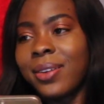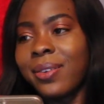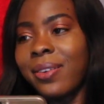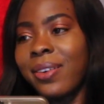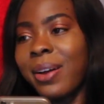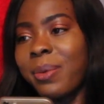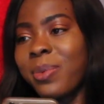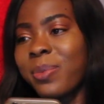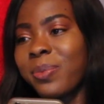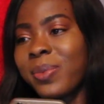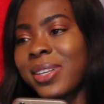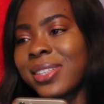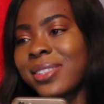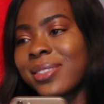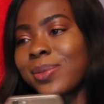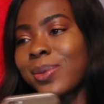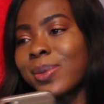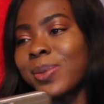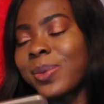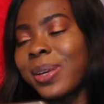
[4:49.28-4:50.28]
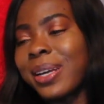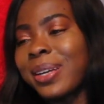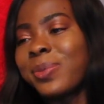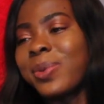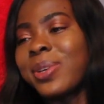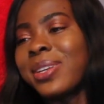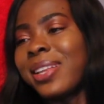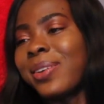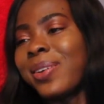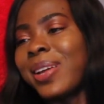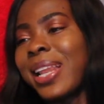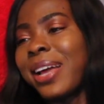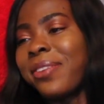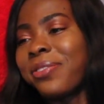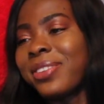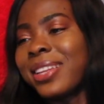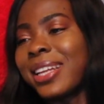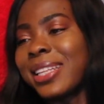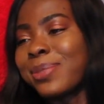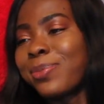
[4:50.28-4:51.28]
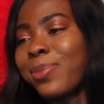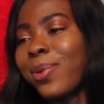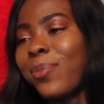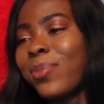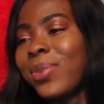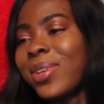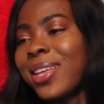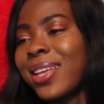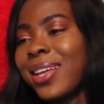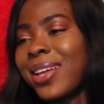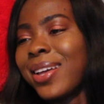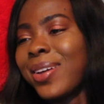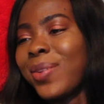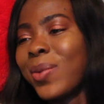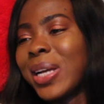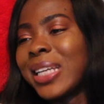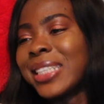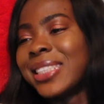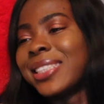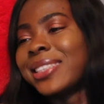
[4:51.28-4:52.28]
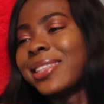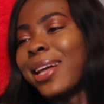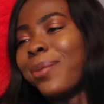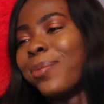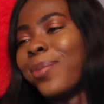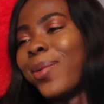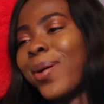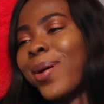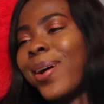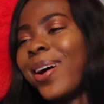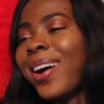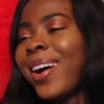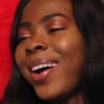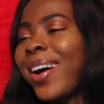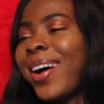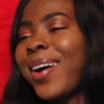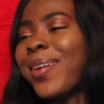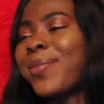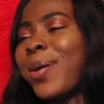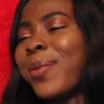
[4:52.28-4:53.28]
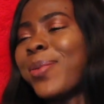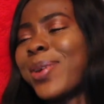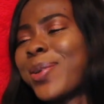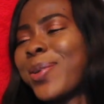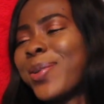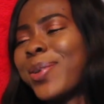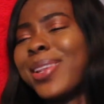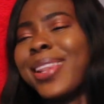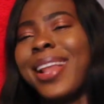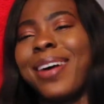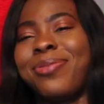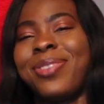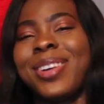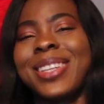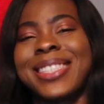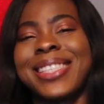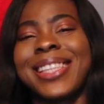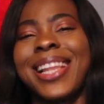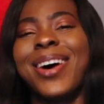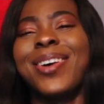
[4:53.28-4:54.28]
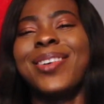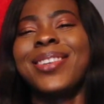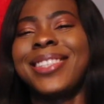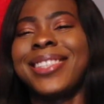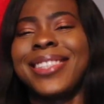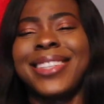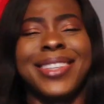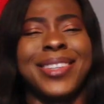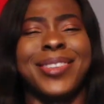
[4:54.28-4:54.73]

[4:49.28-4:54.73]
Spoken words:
Every moment was when we were laughing at mommy. When she tabo. But we couldn't laugh out loud.